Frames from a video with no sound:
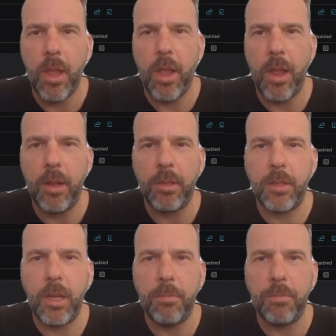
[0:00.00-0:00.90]
and
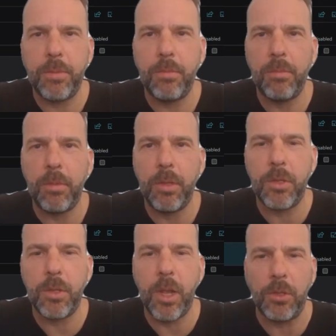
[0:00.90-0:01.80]
skip
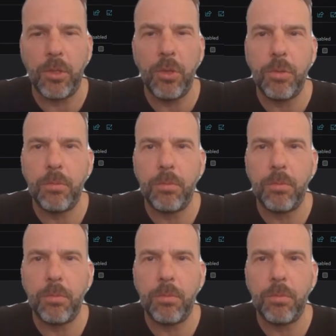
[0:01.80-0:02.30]
this cut too.